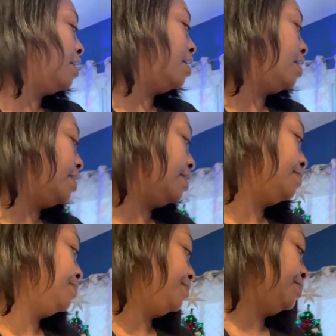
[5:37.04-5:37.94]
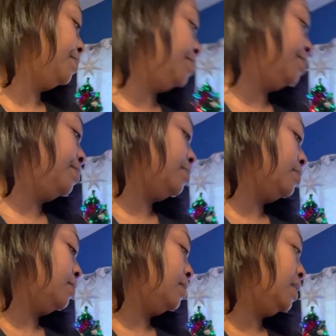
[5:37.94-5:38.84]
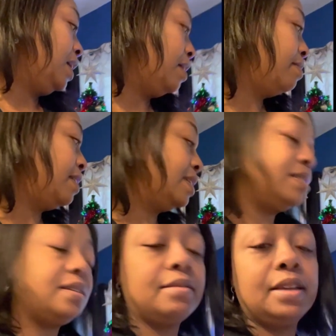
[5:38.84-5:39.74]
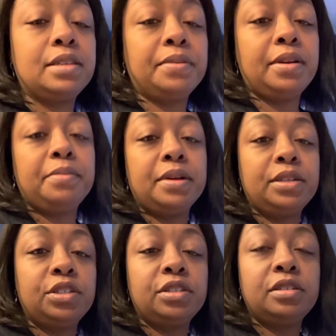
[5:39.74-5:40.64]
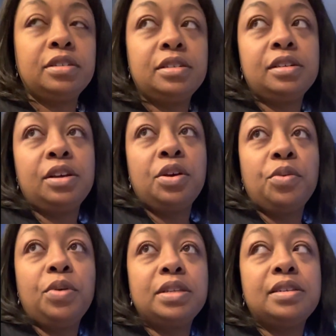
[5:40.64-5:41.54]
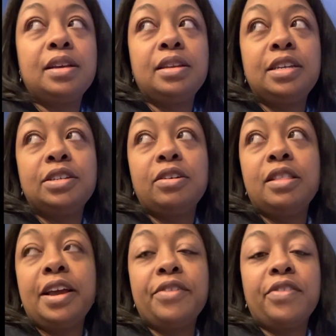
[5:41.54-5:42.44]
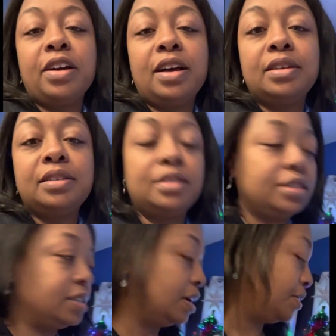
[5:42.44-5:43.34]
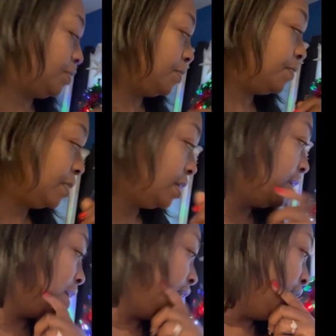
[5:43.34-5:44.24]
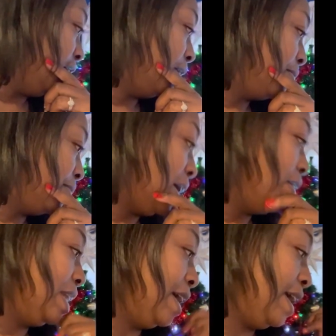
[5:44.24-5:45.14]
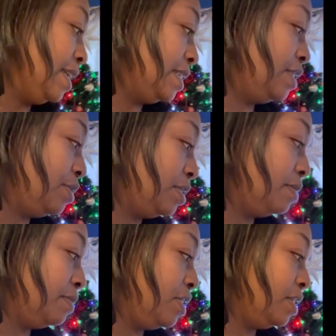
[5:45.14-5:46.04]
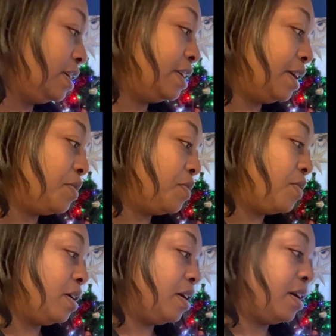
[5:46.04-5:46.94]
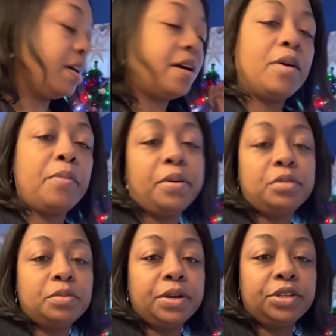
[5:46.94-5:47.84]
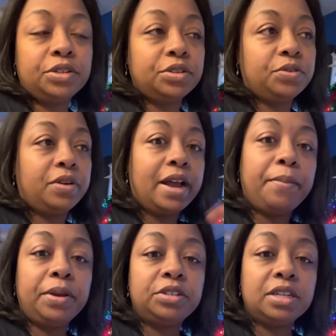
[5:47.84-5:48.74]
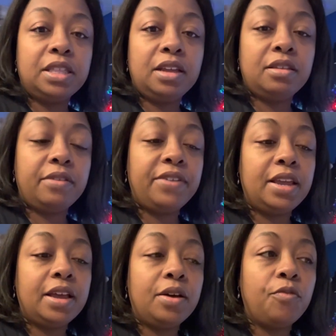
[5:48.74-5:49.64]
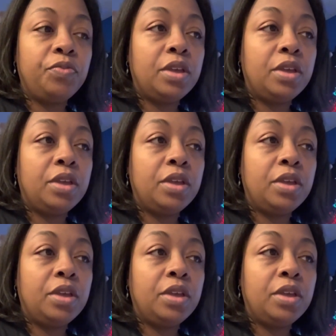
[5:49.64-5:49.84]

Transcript: Um, yeah, and that's it. That's pretty much what Sundays are like for us. So, um, I'll let Ace do some cookie decor. I'll post pictures or add pictures at the end of the video.